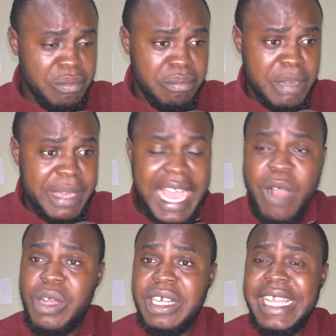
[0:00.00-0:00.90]
Maybe I
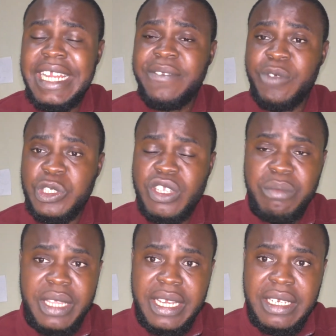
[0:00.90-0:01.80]
will need it for
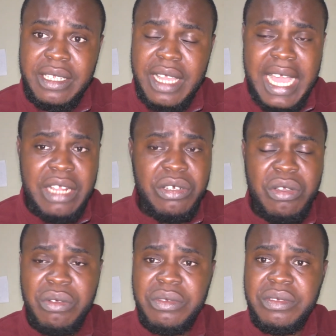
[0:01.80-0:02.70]
something, I don't
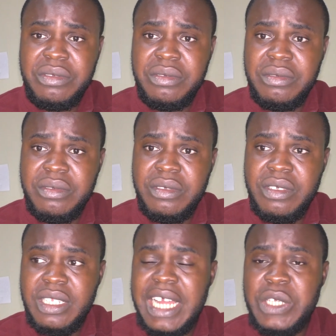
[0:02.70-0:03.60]
know.
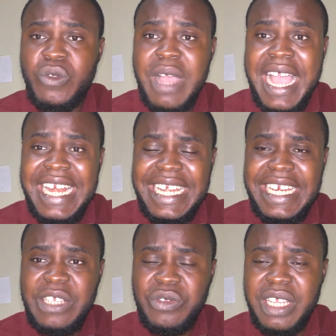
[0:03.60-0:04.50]
That is why I
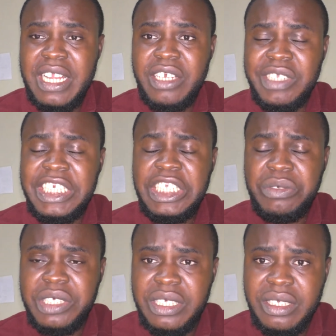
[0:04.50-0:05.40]
needed to get it
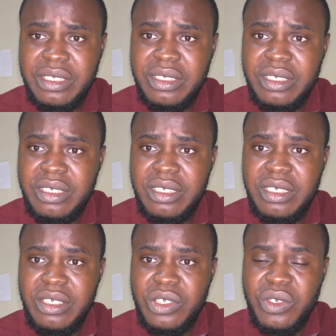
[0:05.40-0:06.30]
renewed,
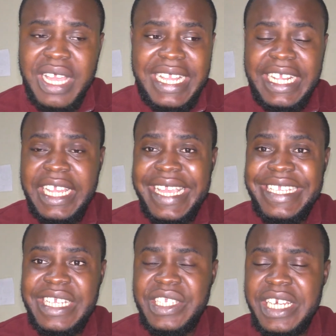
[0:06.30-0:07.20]
so that in
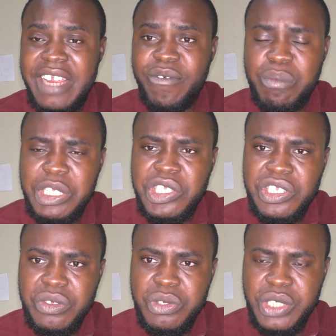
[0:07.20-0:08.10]
case there is a need for me to
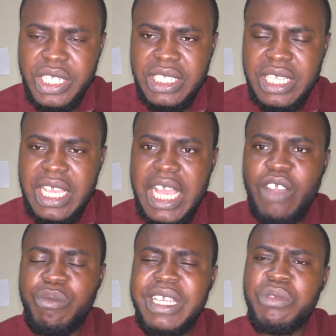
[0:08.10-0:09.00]
use it,
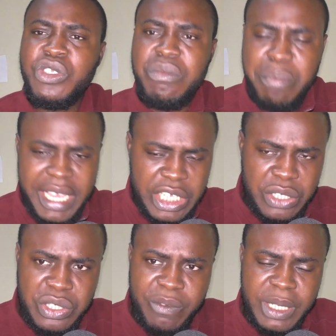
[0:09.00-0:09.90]
I'll be able to make
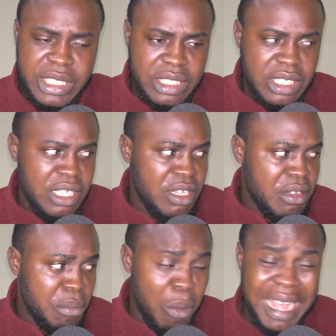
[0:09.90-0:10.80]
use of it.
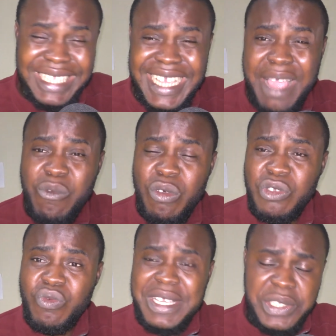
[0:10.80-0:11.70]
But my time
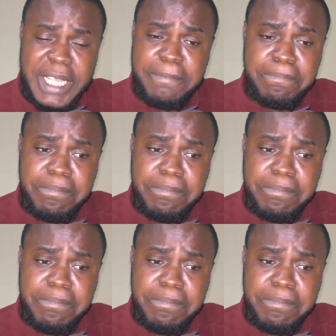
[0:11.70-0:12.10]
was wasted.